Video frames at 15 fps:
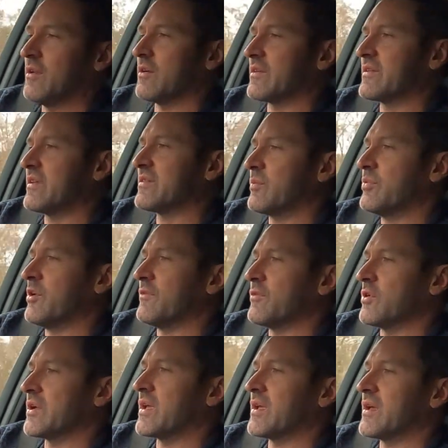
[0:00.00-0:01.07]
it looks. It's a
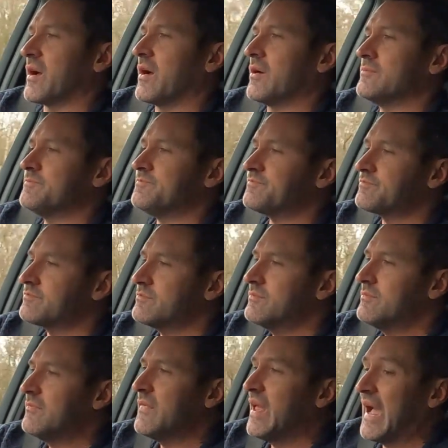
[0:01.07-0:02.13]
beautiful looking car.
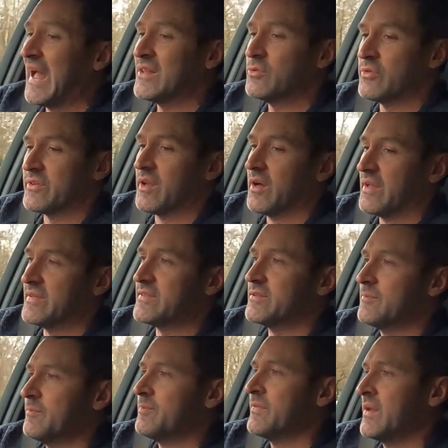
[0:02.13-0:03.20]
Handle's nice,
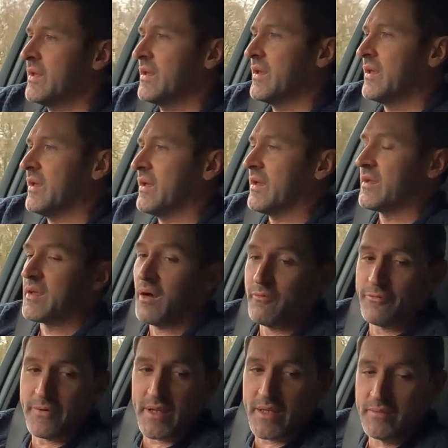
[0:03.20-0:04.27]

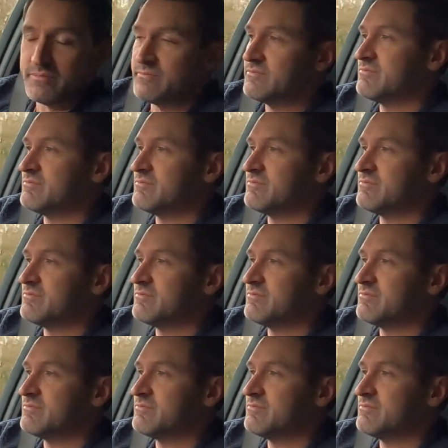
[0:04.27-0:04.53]
comfy,